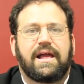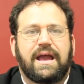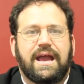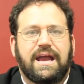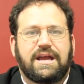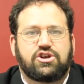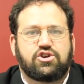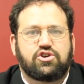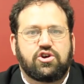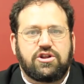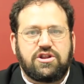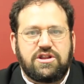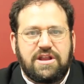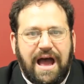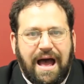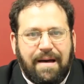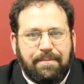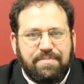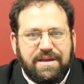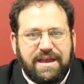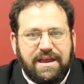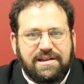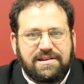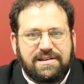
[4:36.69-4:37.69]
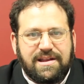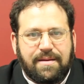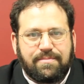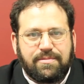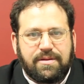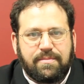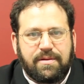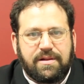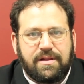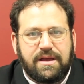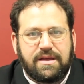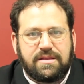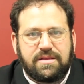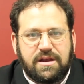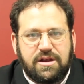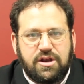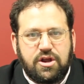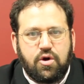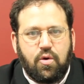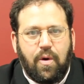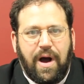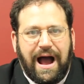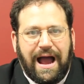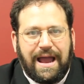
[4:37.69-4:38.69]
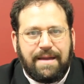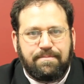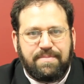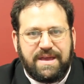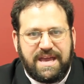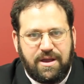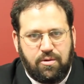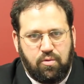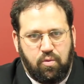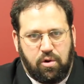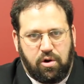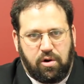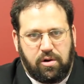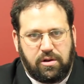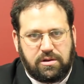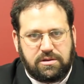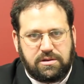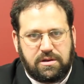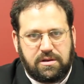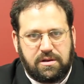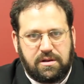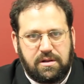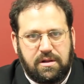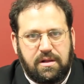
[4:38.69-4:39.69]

It should not be acceptable in the new IP world.